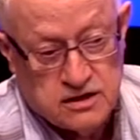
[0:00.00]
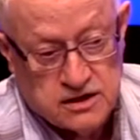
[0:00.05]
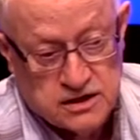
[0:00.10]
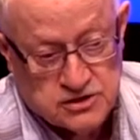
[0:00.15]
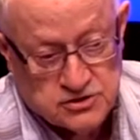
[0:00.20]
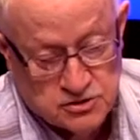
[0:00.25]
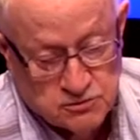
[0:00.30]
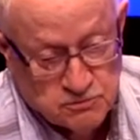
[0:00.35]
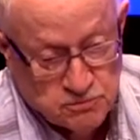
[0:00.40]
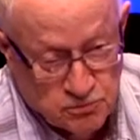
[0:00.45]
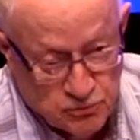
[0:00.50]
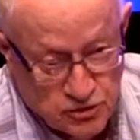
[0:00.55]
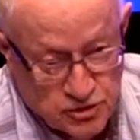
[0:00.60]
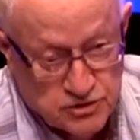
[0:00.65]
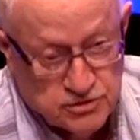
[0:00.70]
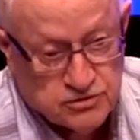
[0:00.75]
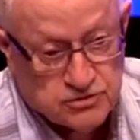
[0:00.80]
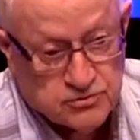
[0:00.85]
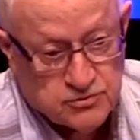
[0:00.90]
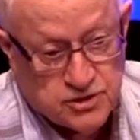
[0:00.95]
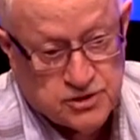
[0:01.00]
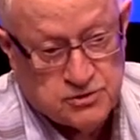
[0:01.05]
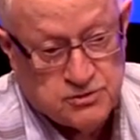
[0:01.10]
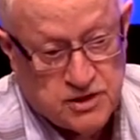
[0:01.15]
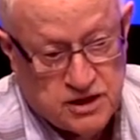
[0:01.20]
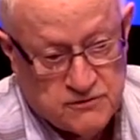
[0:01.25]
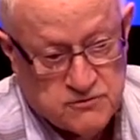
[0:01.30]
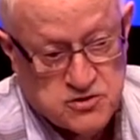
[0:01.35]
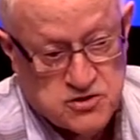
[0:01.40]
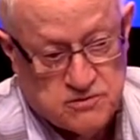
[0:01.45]
It's important when you
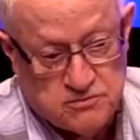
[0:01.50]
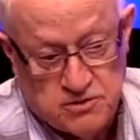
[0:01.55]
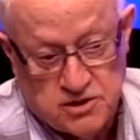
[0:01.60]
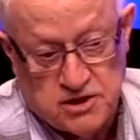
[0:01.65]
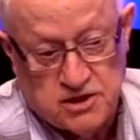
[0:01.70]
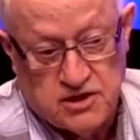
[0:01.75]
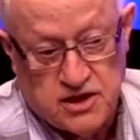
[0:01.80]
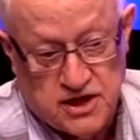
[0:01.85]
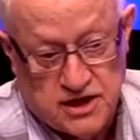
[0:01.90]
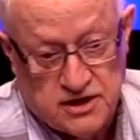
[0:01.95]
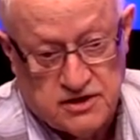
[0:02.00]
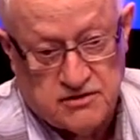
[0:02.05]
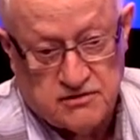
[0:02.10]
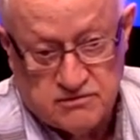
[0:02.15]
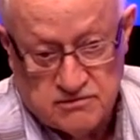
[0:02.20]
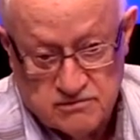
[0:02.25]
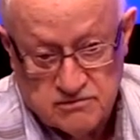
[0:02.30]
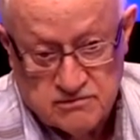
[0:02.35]
have somebody like